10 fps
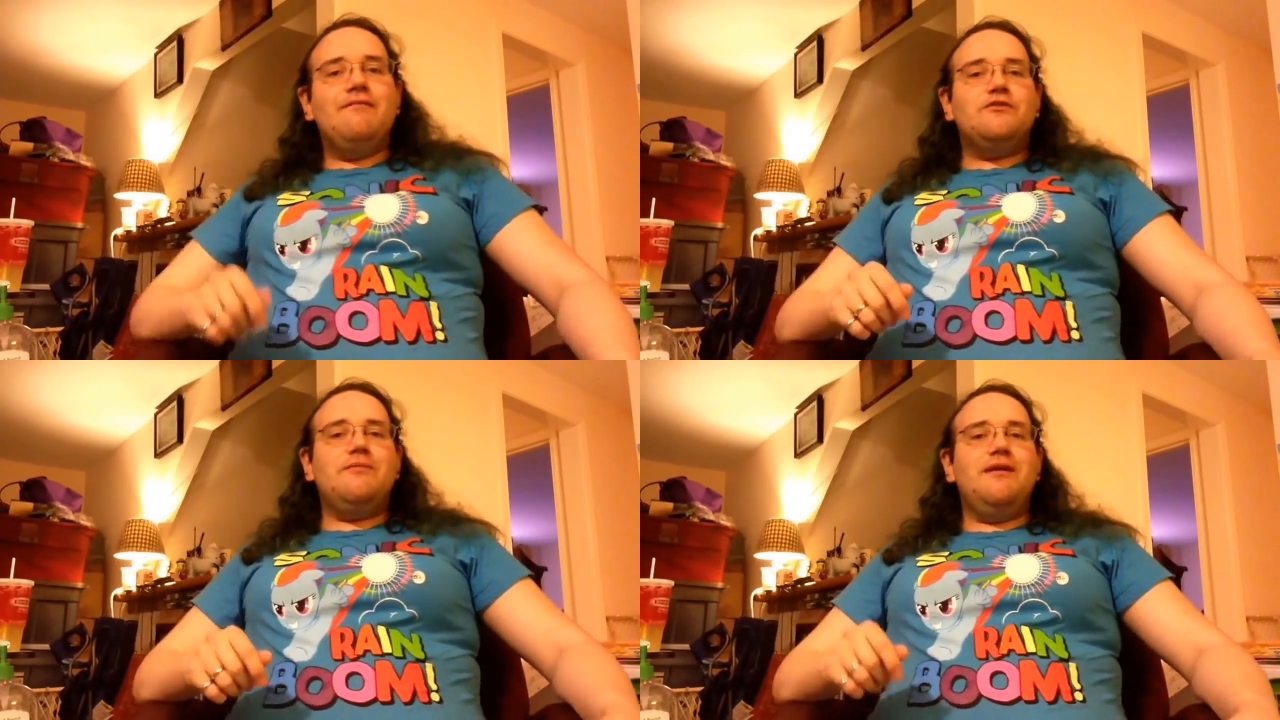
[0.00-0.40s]

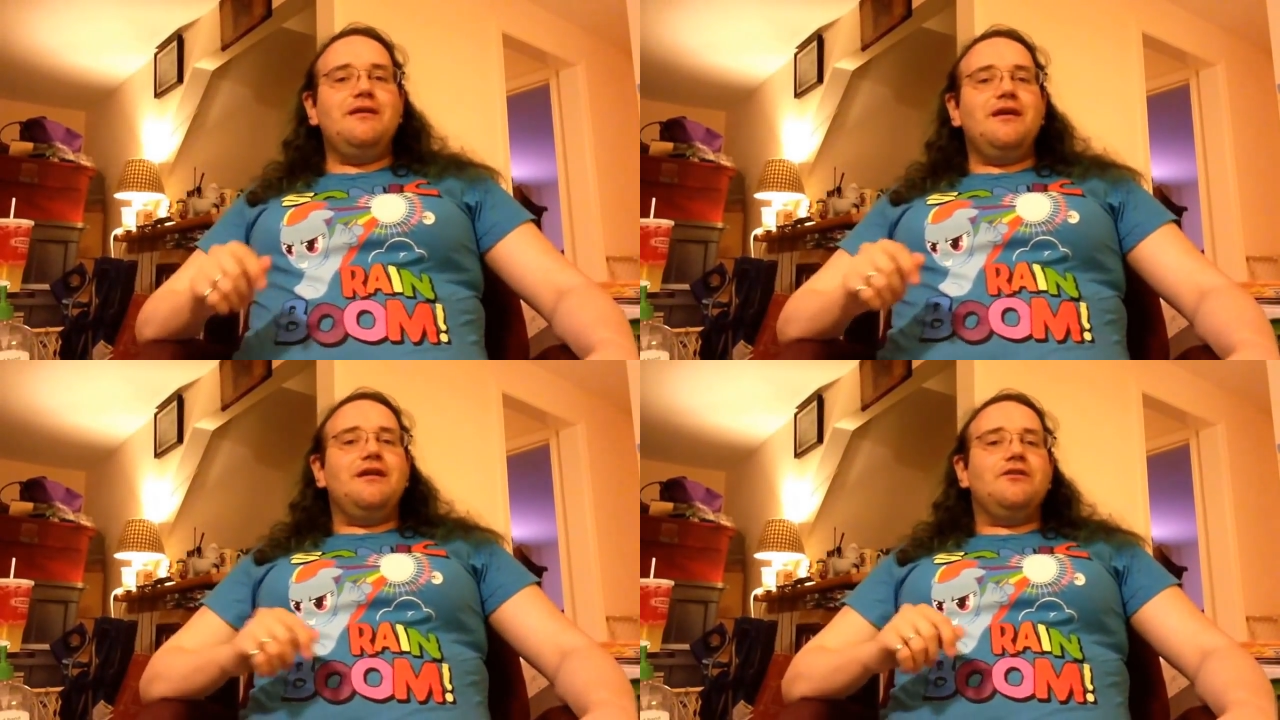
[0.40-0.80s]

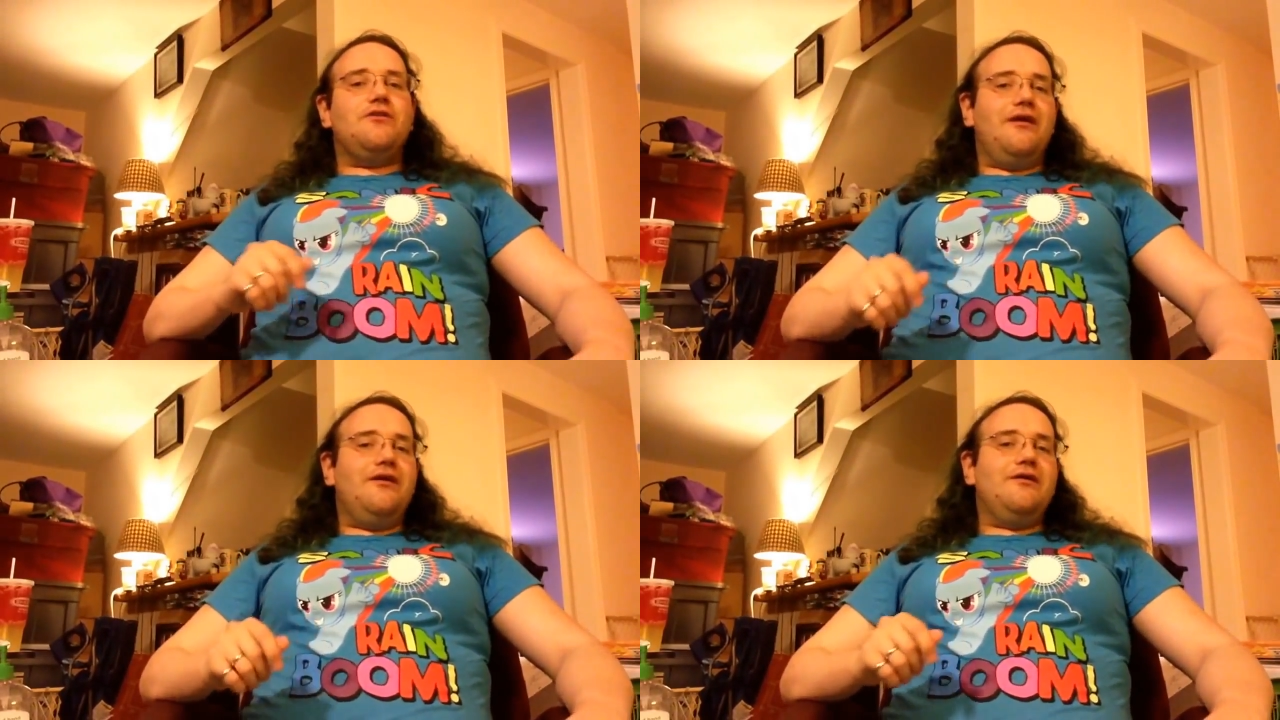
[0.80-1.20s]
swinging
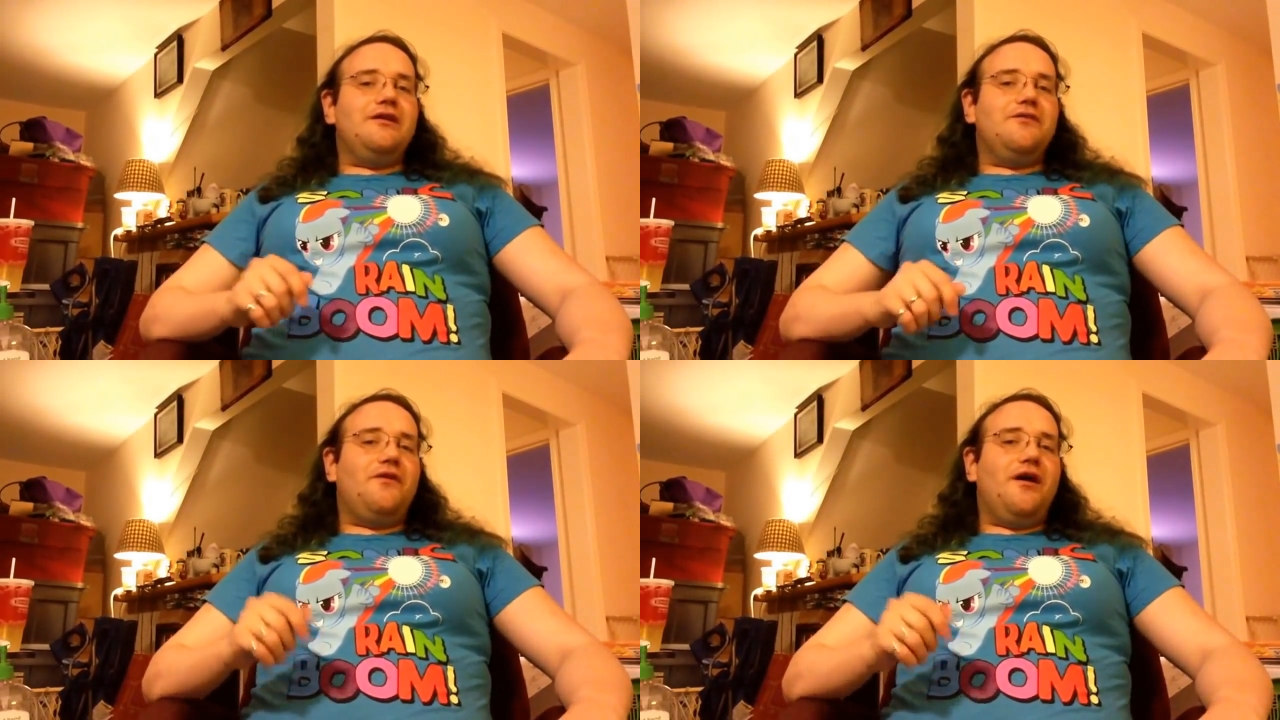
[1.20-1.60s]
through
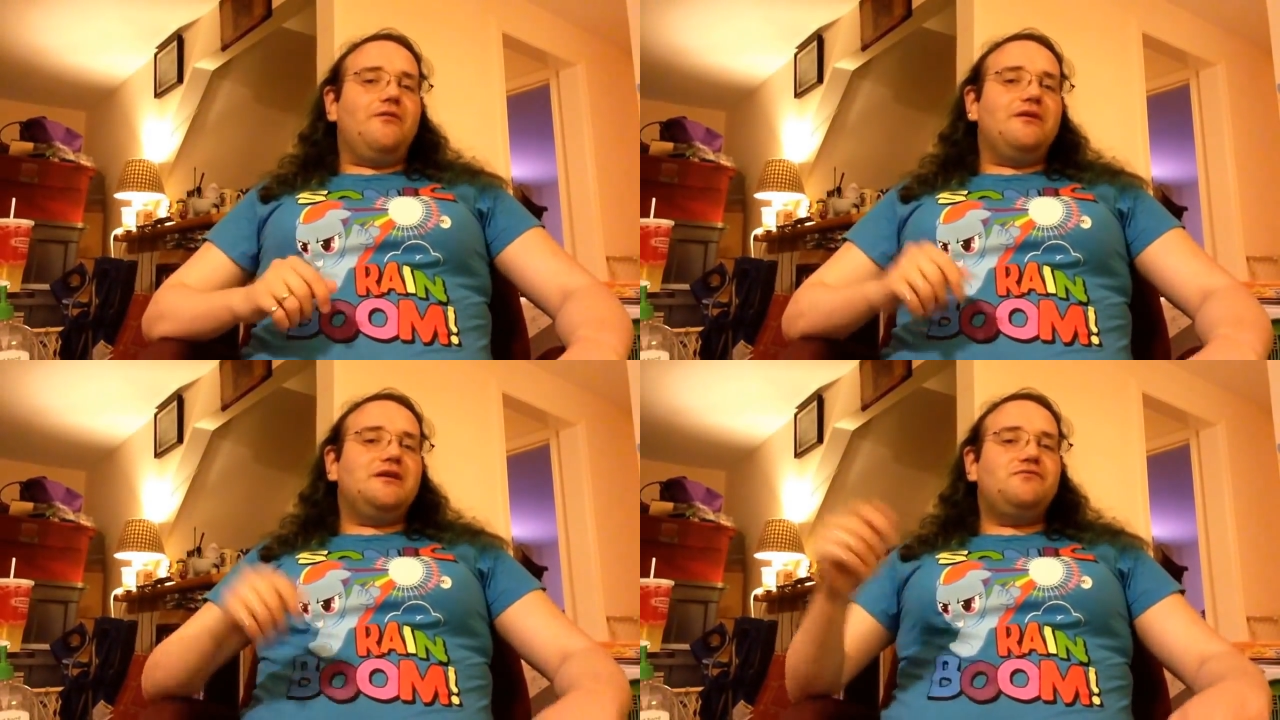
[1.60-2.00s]
the
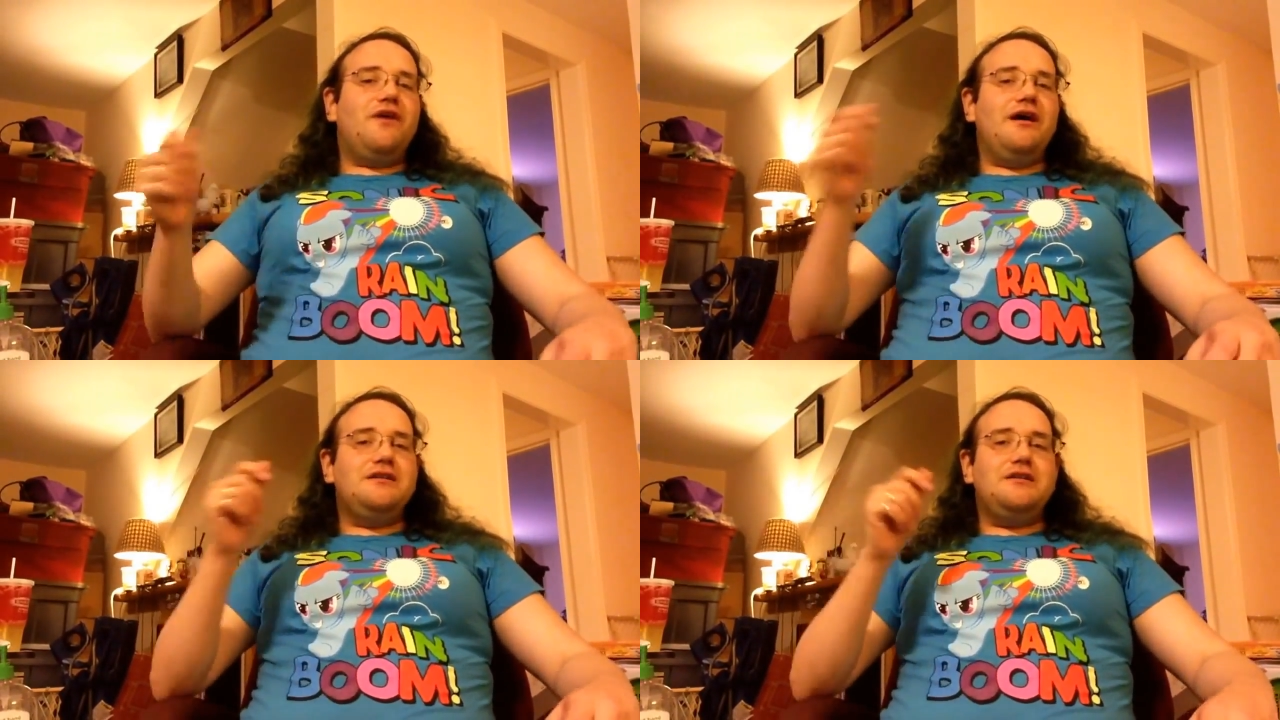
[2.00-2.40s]
forest,
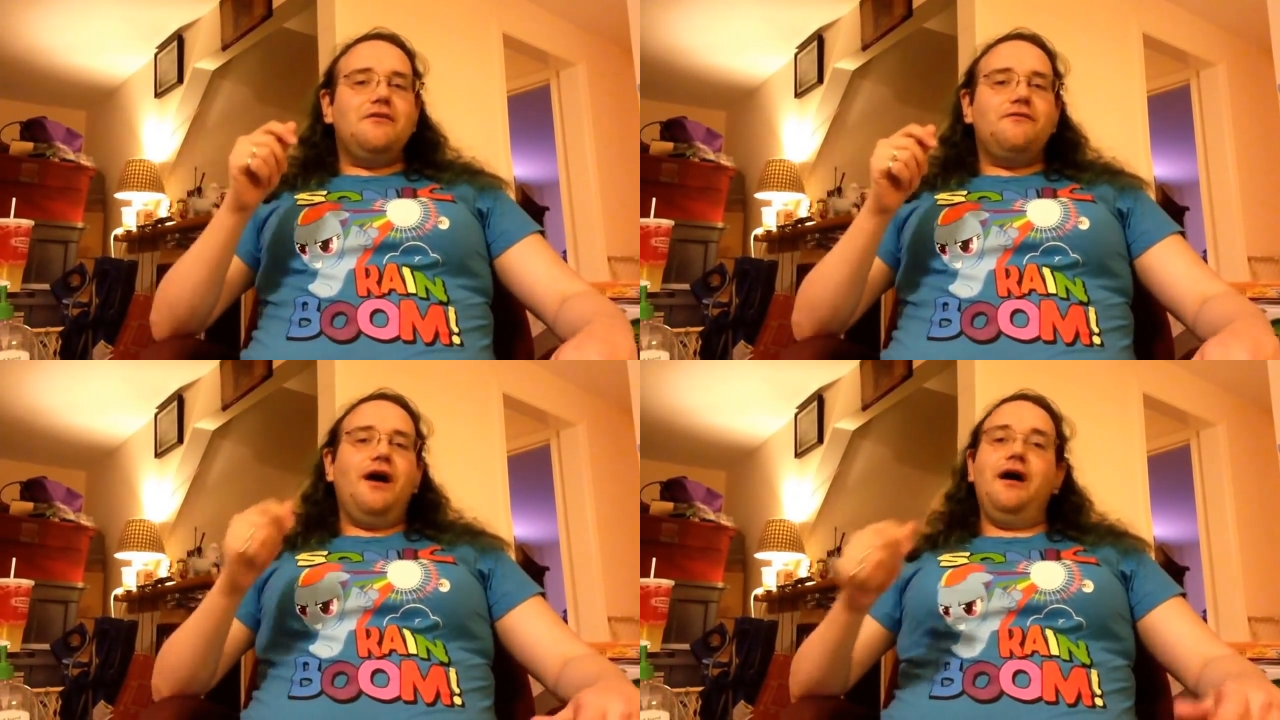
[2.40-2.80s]
vine
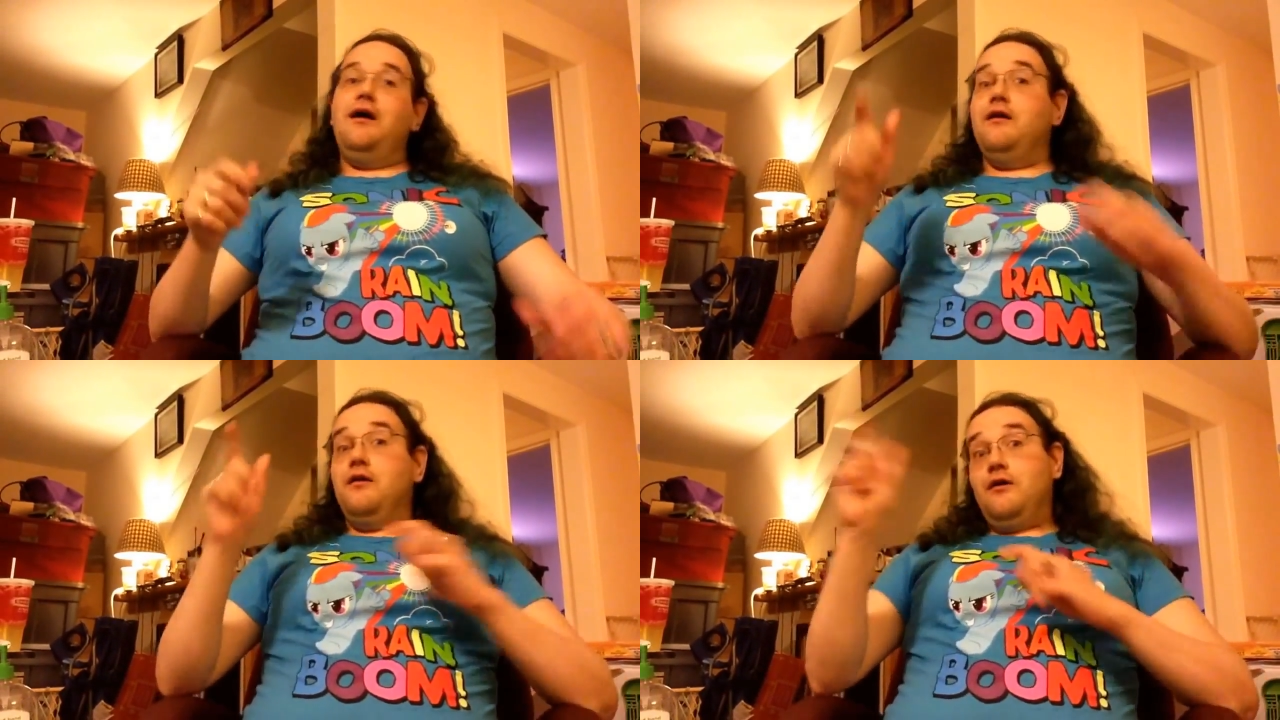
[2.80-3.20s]
to vine.